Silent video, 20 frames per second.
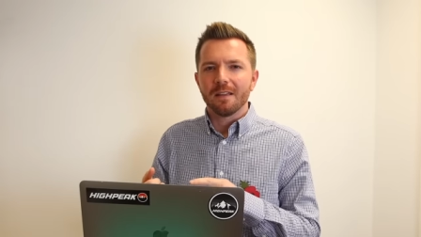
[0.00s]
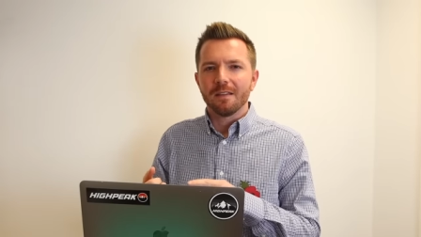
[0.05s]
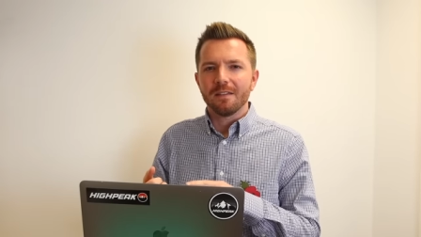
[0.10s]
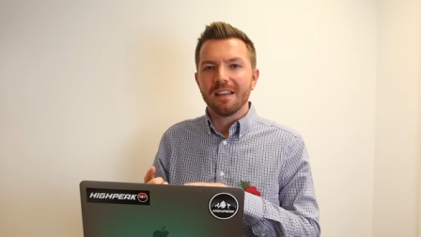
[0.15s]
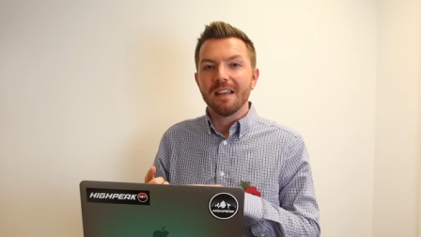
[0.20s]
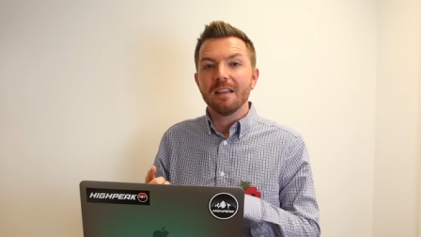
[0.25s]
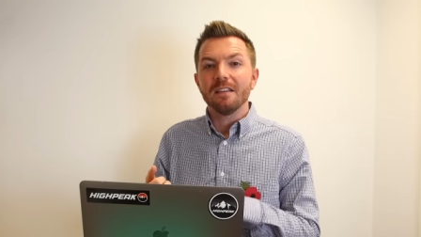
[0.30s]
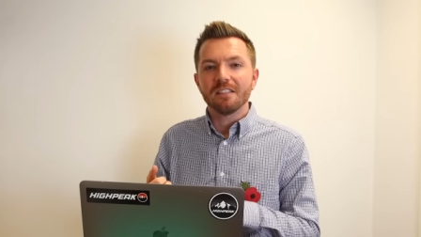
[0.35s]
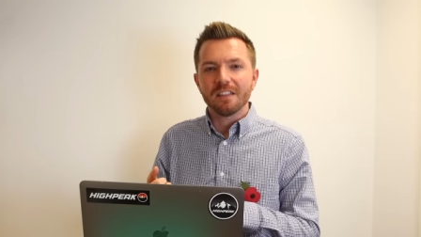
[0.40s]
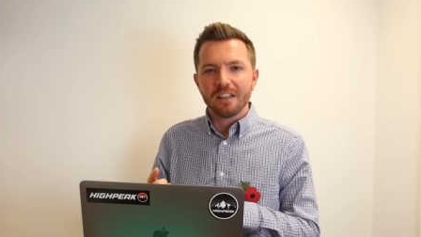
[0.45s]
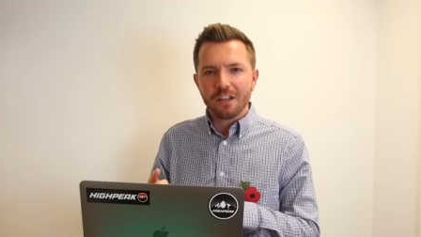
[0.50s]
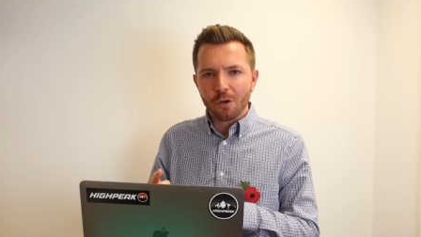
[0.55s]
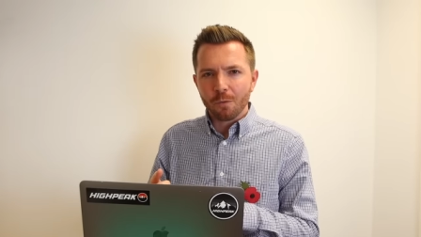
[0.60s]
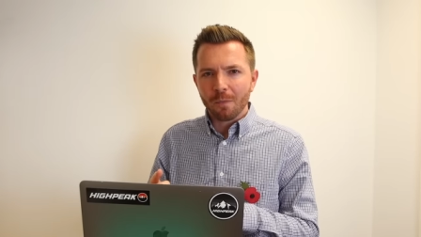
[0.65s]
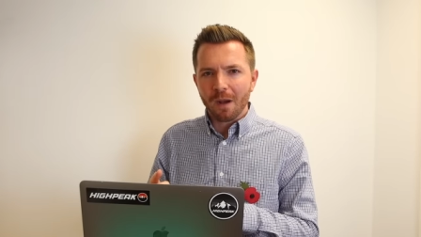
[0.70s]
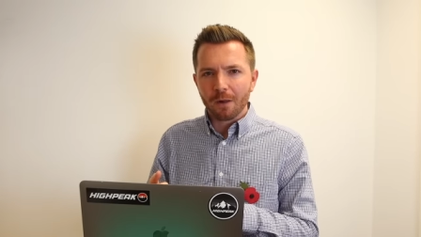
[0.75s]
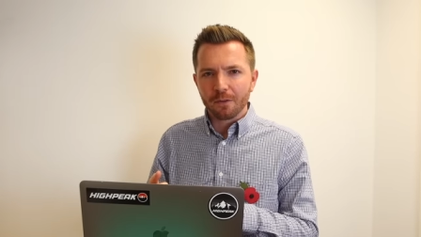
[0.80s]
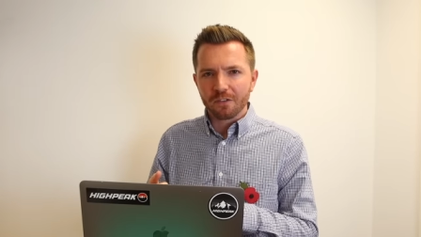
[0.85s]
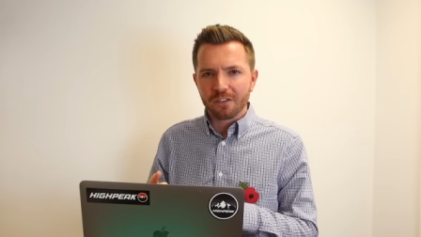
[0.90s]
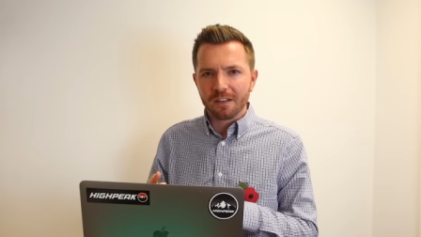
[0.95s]
The ECU
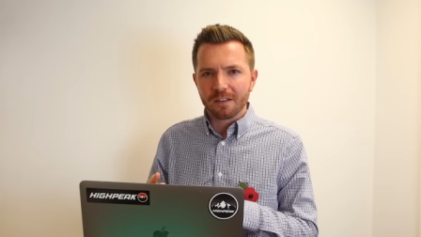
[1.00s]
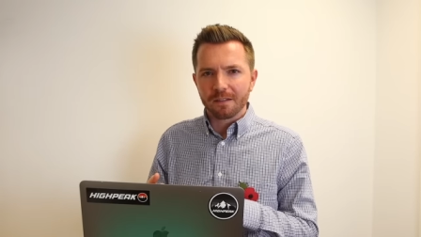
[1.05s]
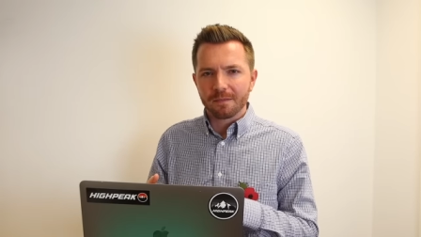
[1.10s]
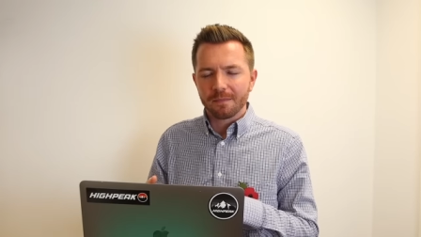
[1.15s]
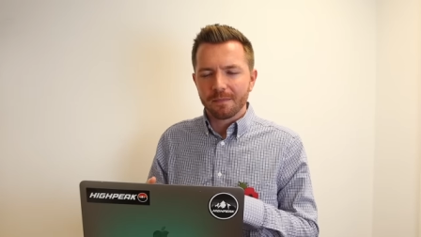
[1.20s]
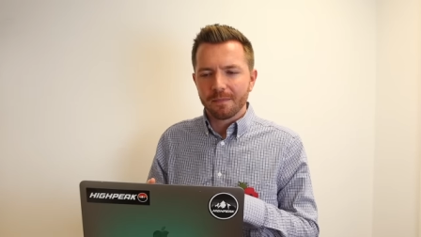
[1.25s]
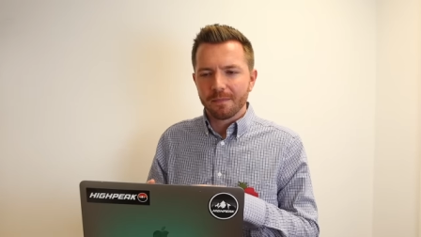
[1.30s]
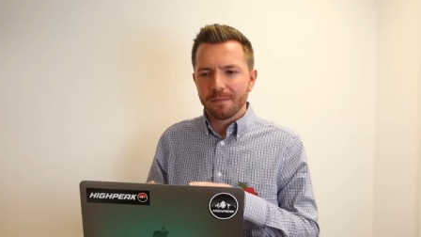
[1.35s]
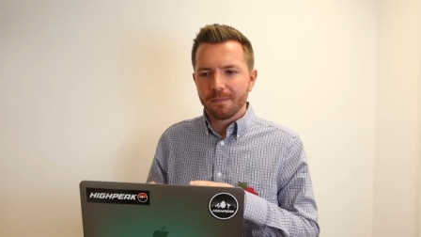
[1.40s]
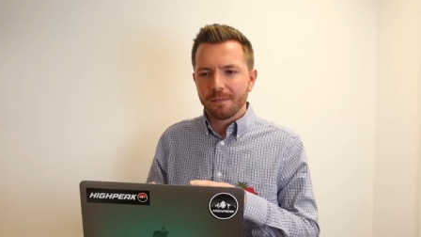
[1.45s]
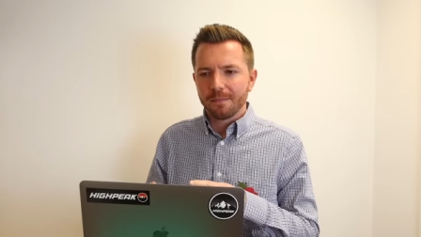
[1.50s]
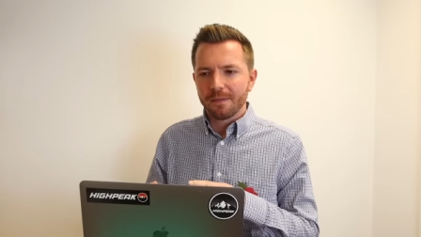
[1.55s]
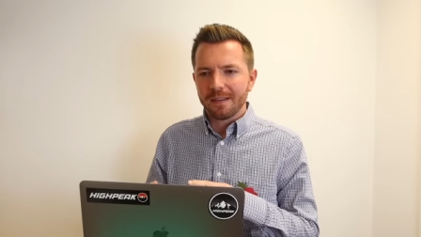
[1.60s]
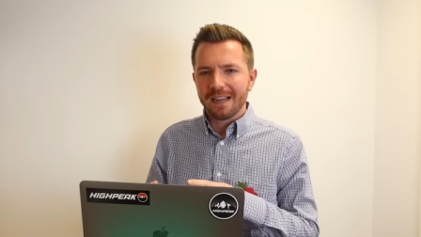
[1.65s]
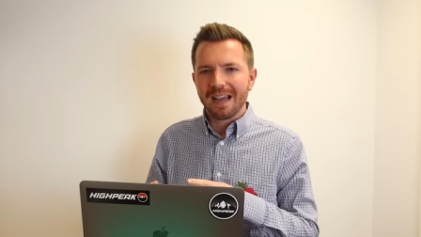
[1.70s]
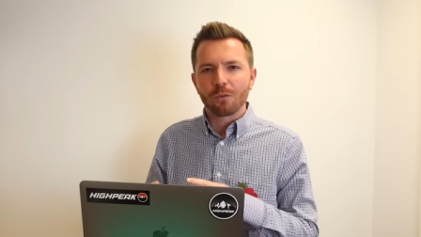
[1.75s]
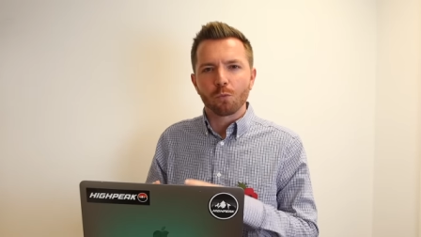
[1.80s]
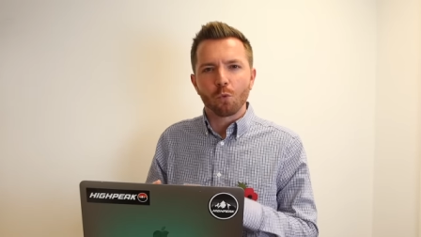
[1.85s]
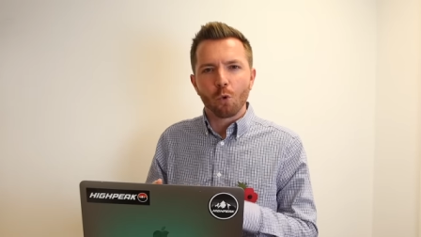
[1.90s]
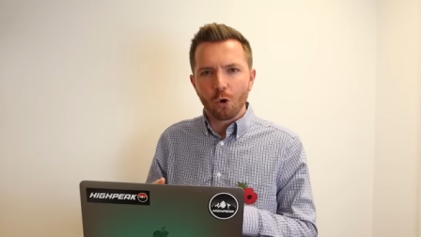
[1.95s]
melted,
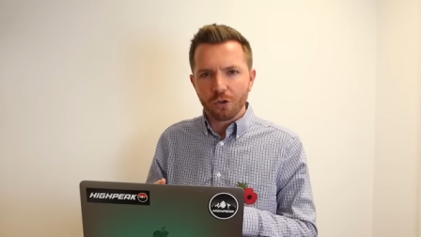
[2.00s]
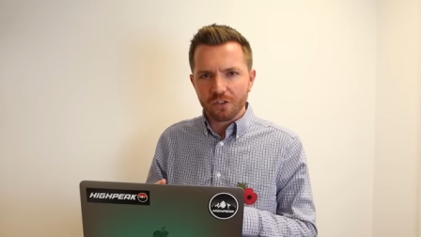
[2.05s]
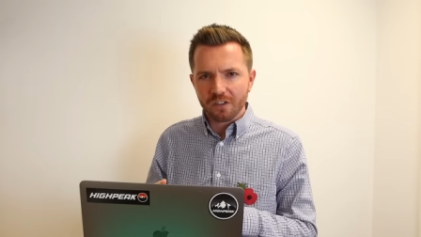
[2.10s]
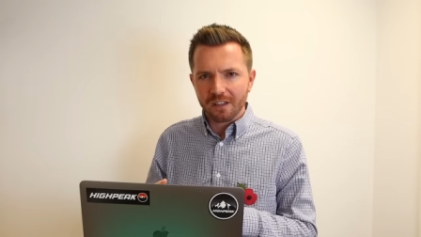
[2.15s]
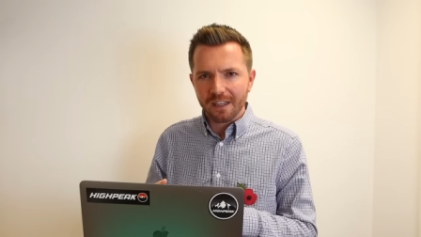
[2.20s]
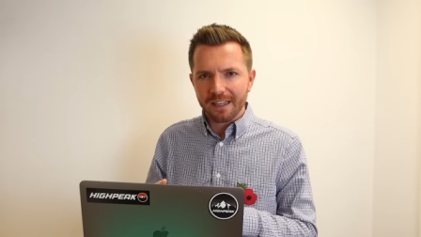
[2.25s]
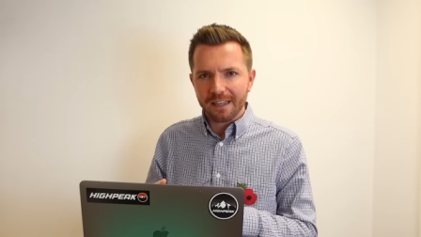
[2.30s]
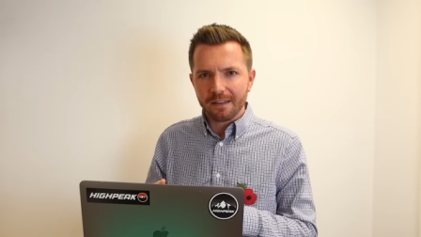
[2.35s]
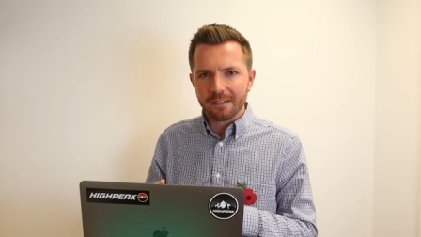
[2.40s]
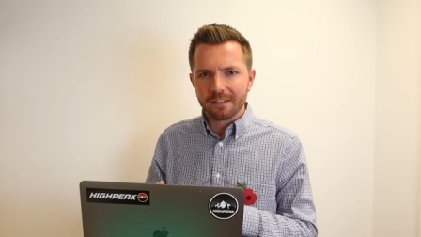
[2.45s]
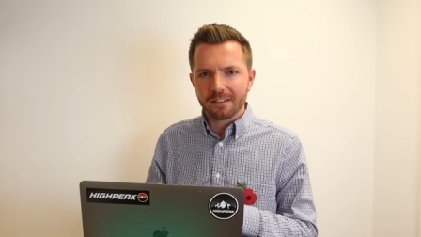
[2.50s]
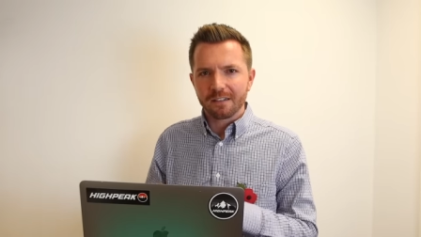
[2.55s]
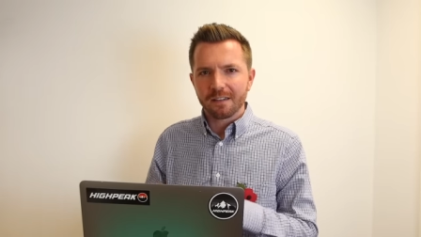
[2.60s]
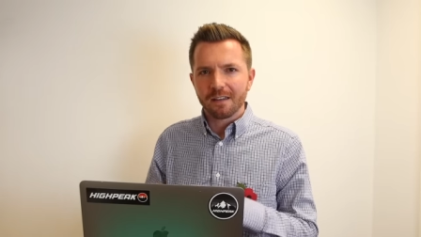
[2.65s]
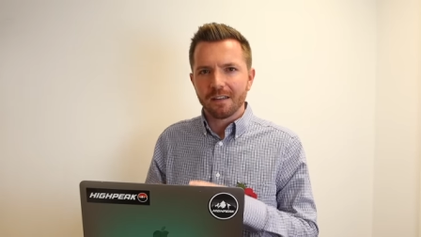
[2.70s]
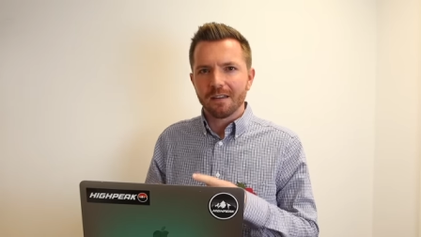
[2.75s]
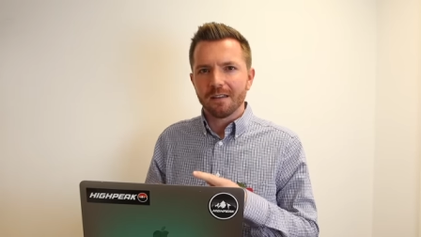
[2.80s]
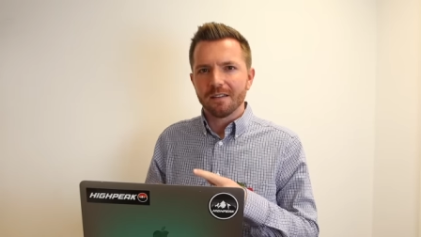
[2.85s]
he had water leaks,